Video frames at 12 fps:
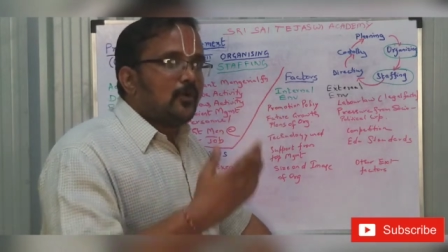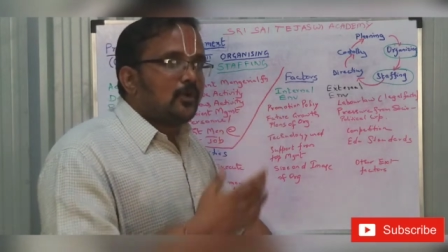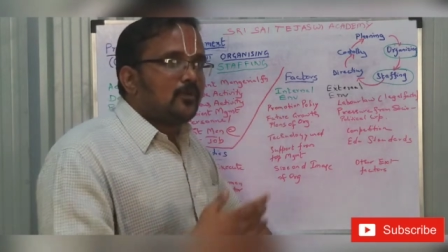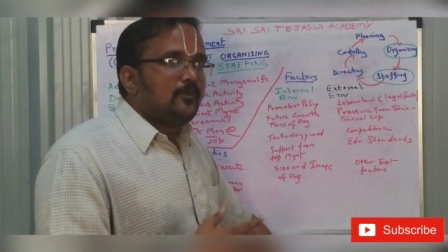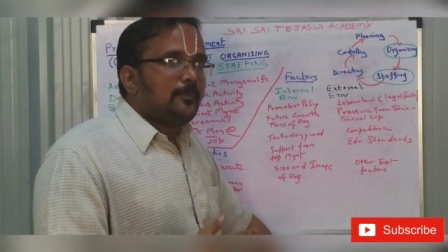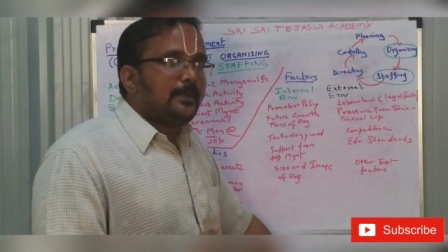
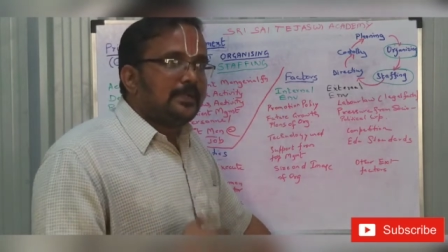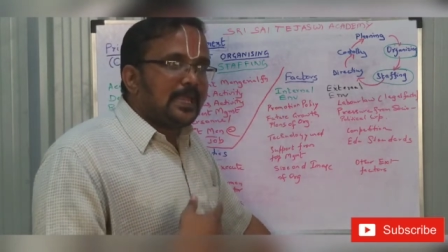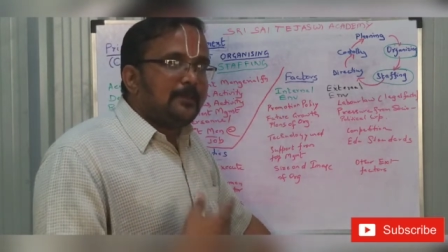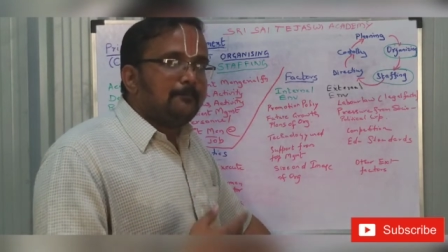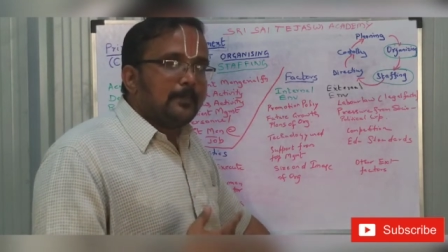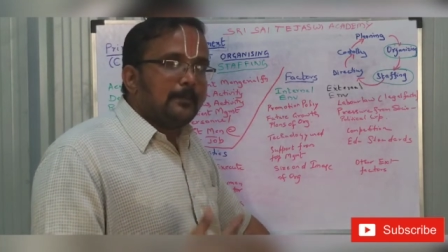What will be a
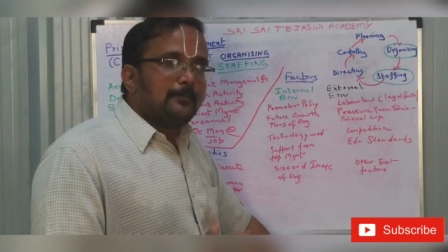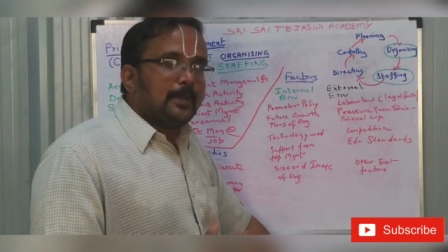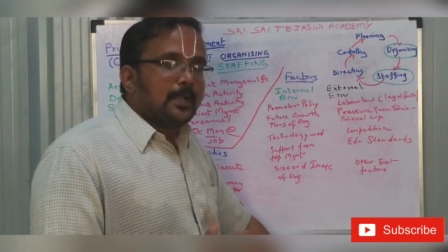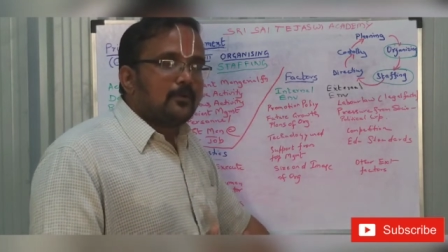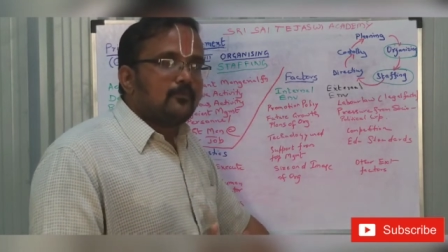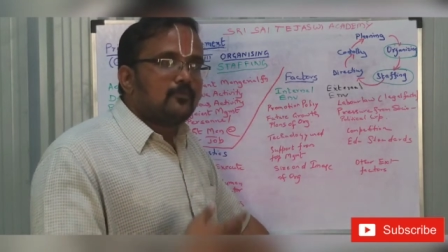team
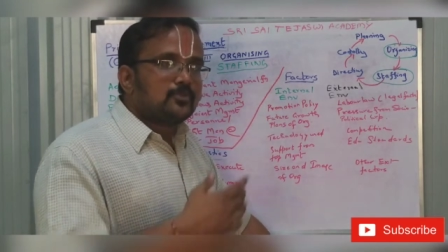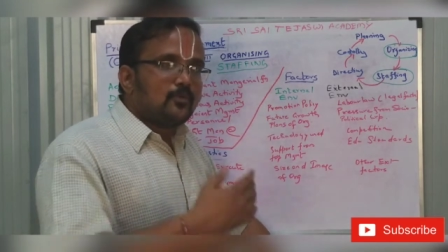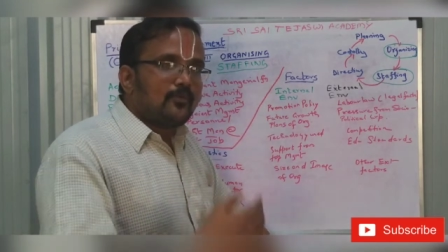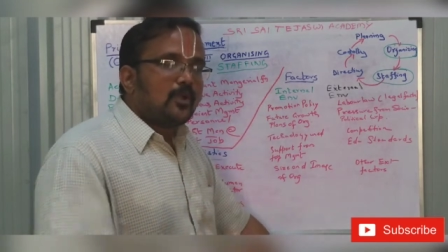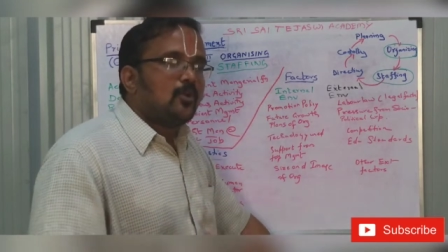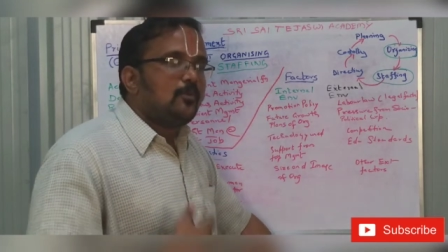member?
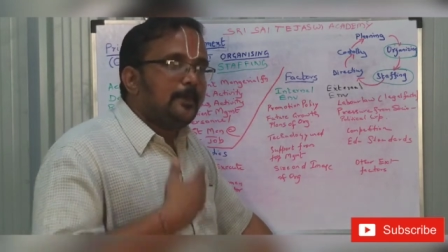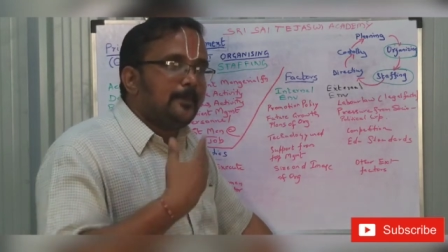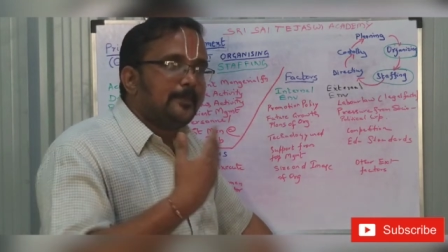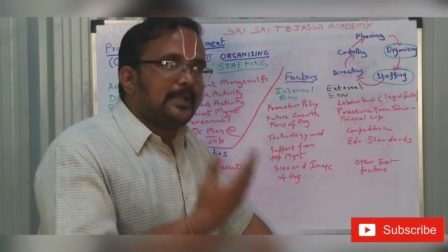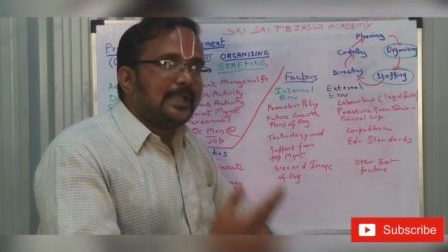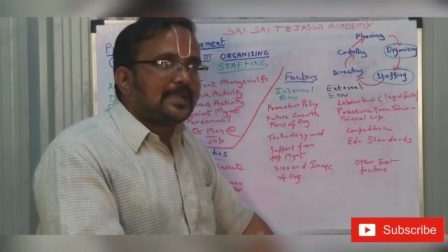So what will be
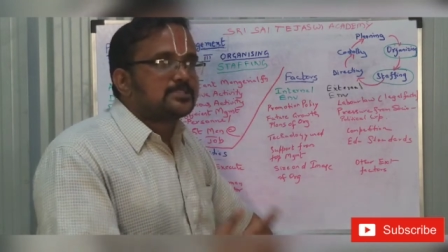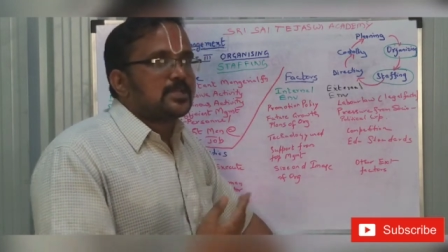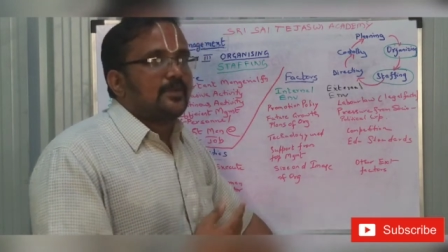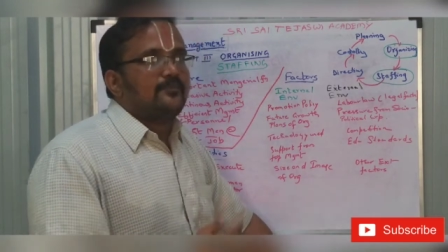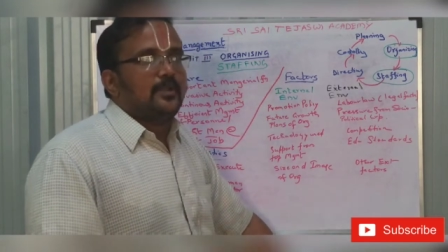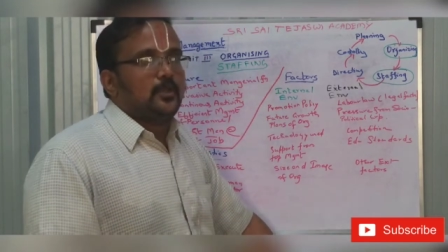my
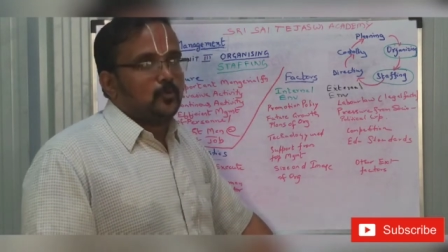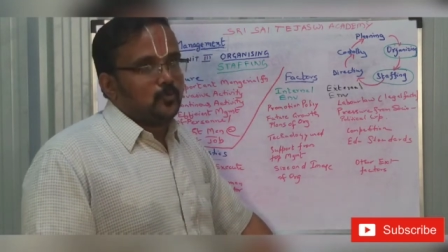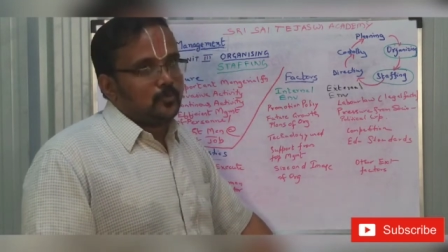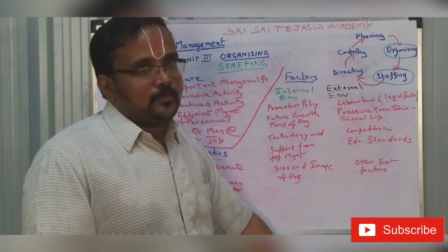next avenue?